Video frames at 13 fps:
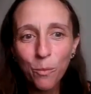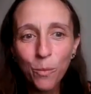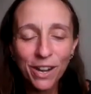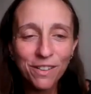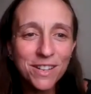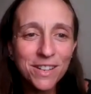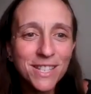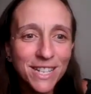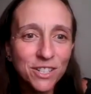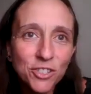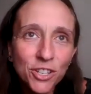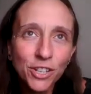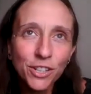Where does it
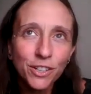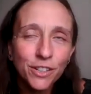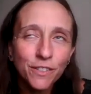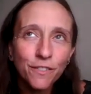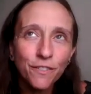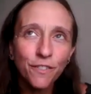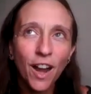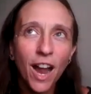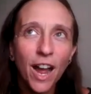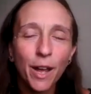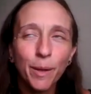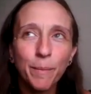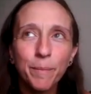turn
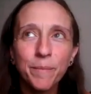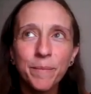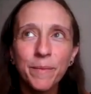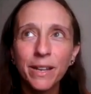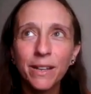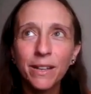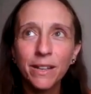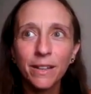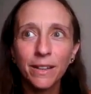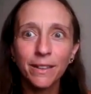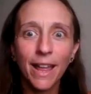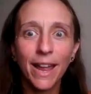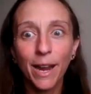from
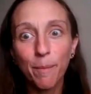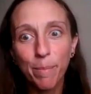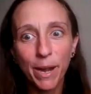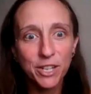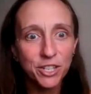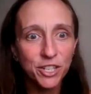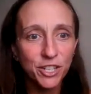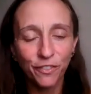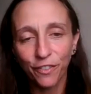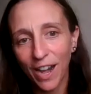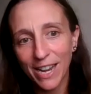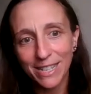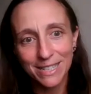like a bunch of
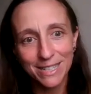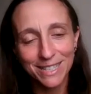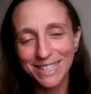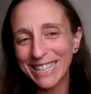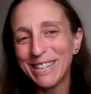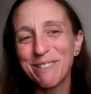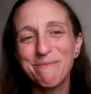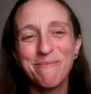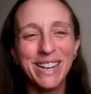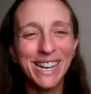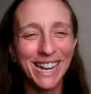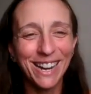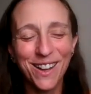friends
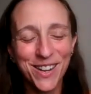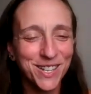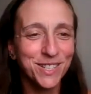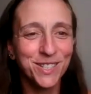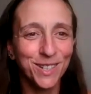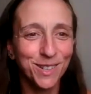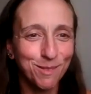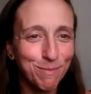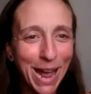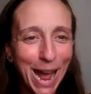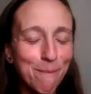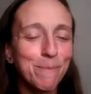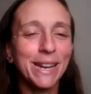meeting on a Zoom
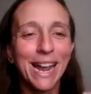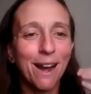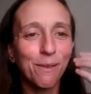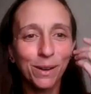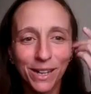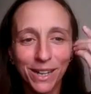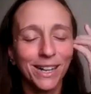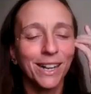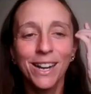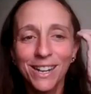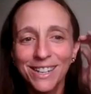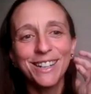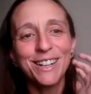happy hour
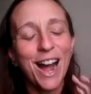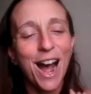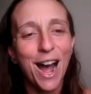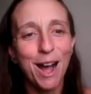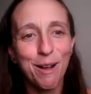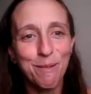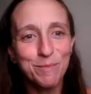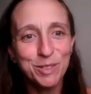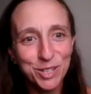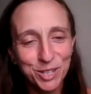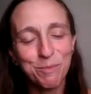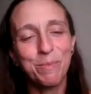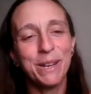
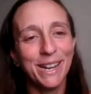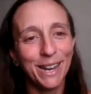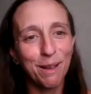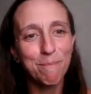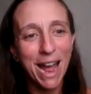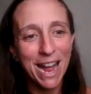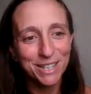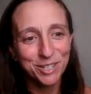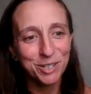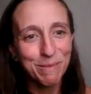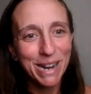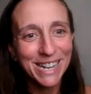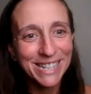to being a
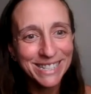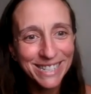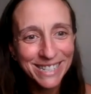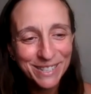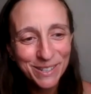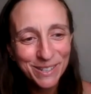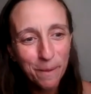mastermind?